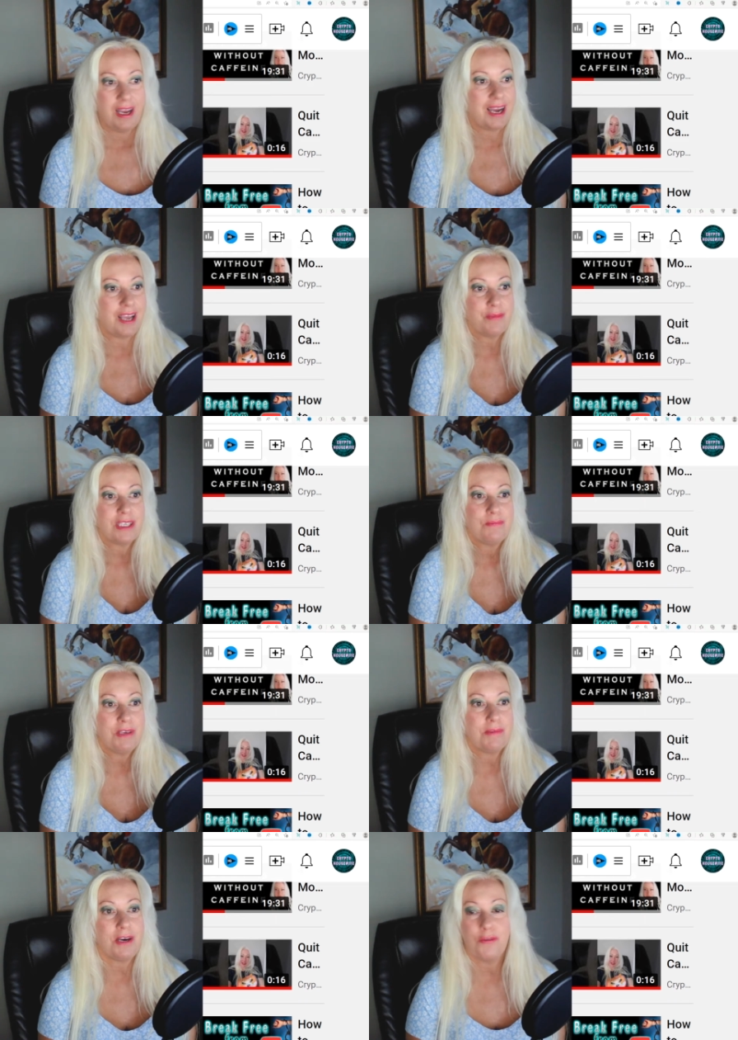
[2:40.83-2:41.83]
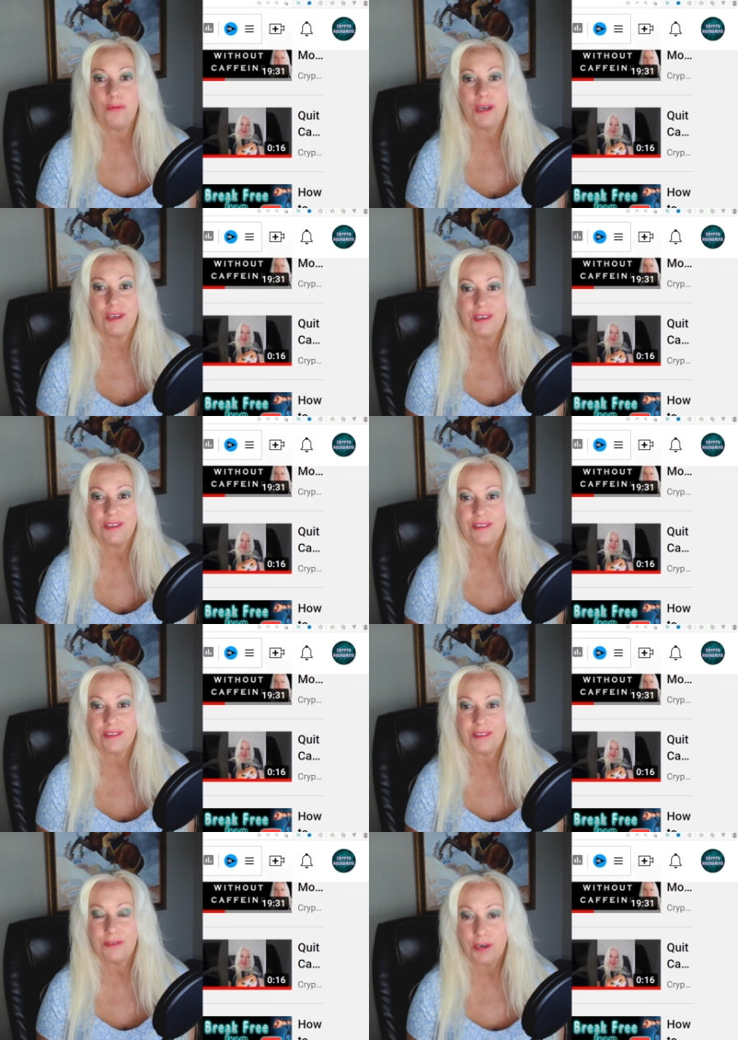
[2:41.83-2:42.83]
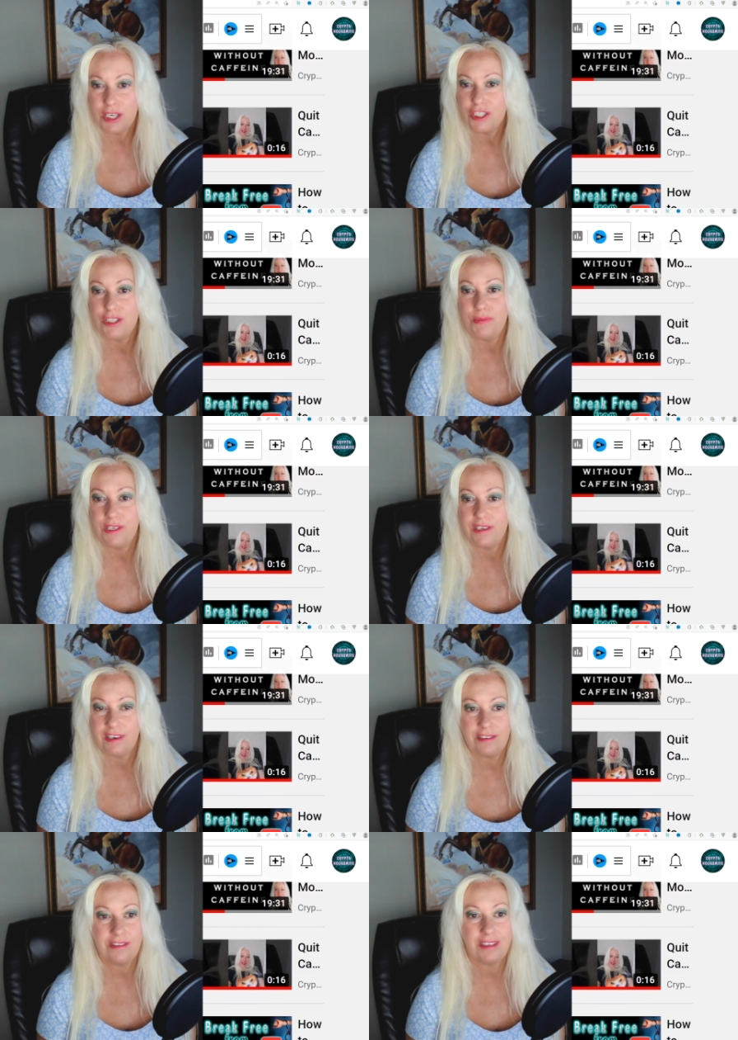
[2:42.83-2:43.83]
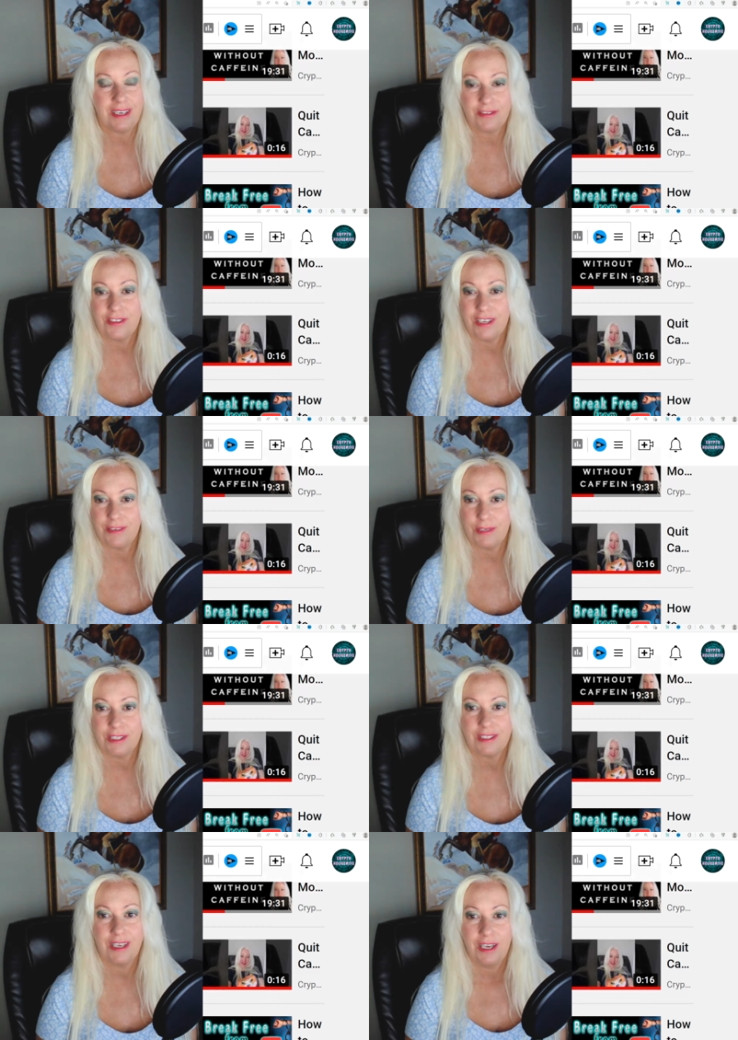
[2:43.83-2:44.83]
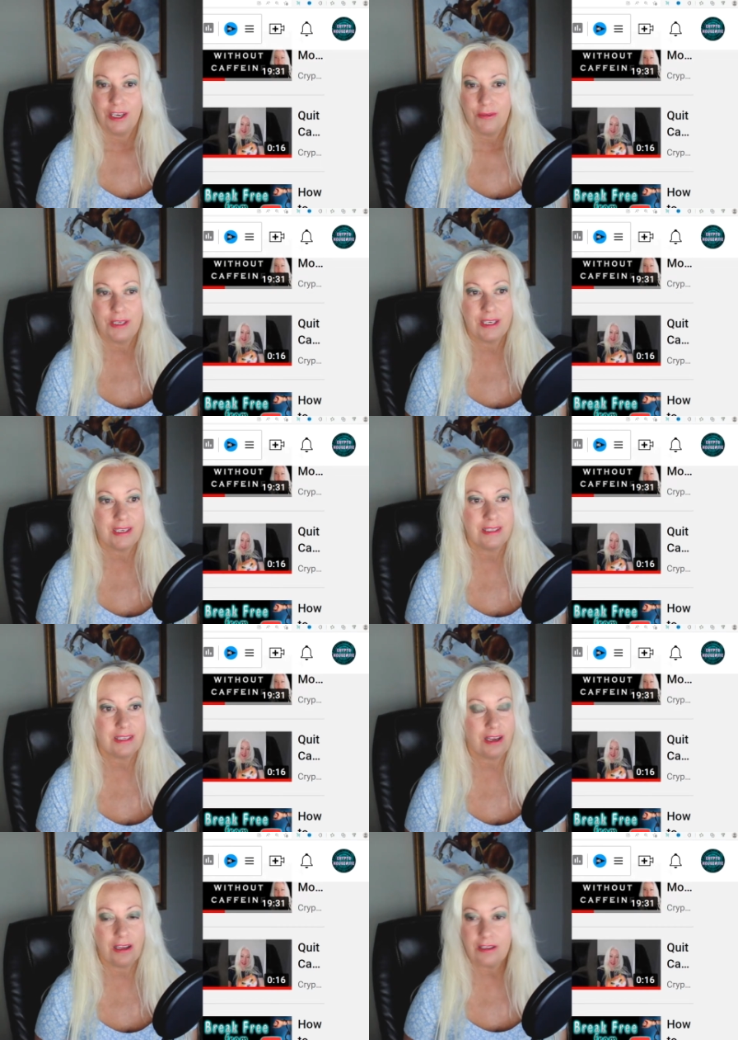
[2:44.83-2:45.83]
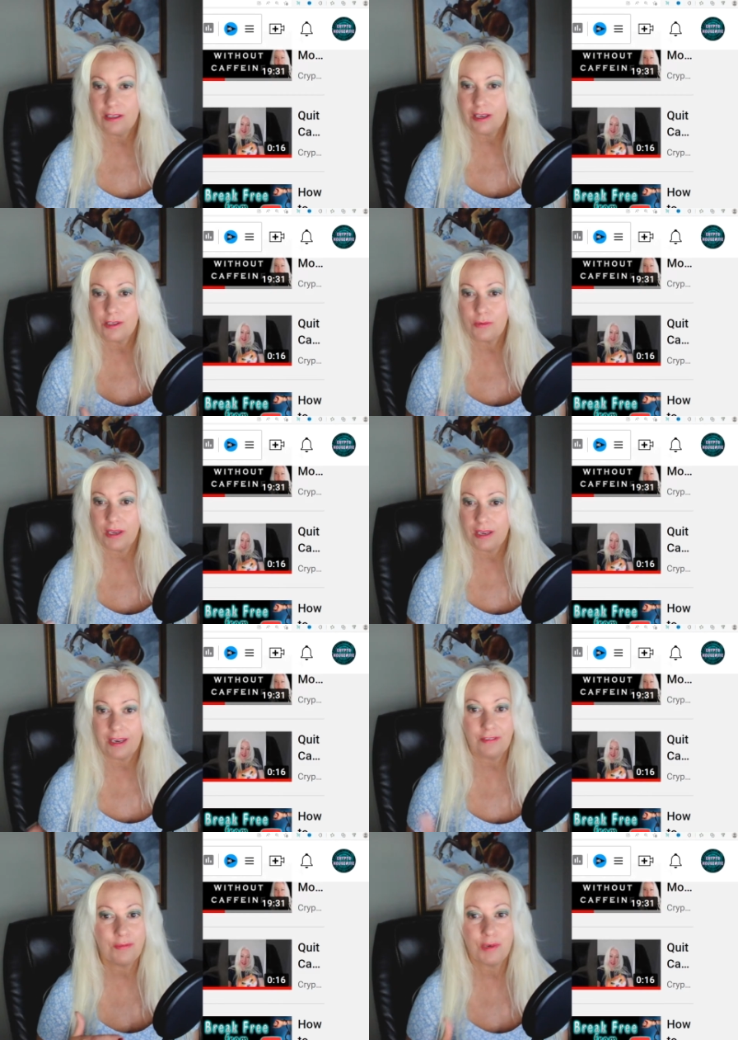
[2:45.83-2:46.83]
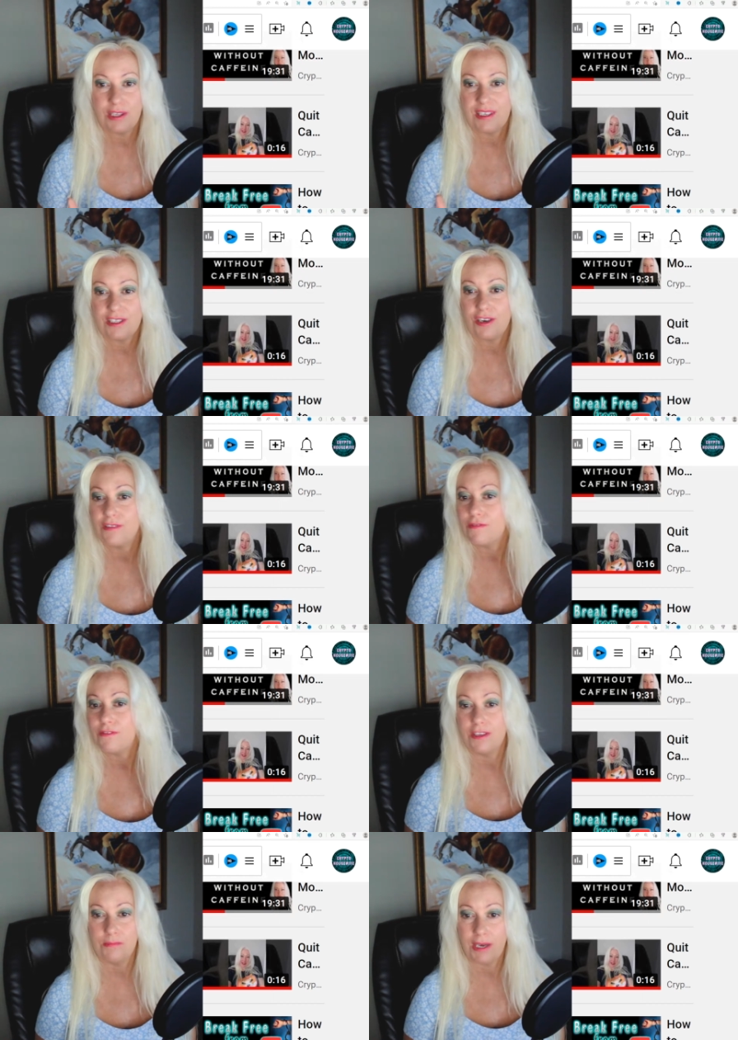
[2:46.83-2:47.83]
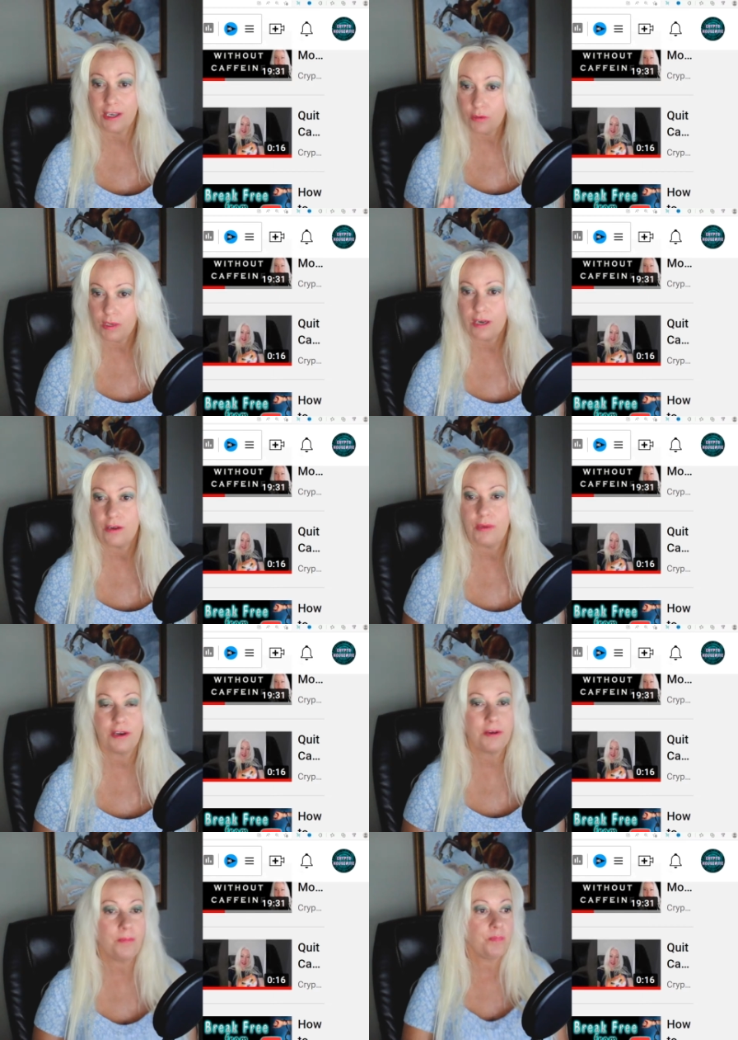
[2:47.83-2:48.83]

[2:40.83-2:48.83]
I must be about where I should be now after 9 months, because all along the way, every month I started to feel better and better and better.